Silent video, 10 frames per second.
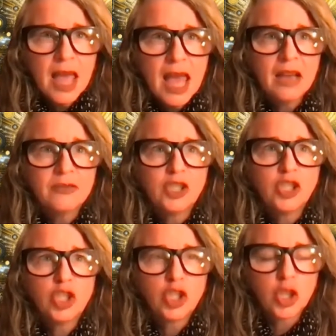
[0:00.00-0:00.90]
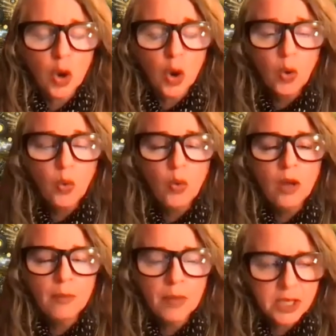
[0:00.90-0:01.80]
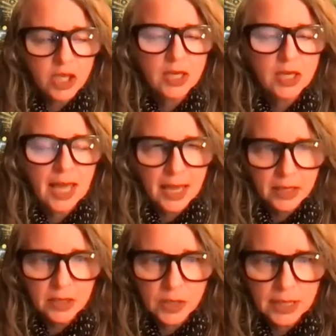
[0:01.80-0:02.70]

have so much to gain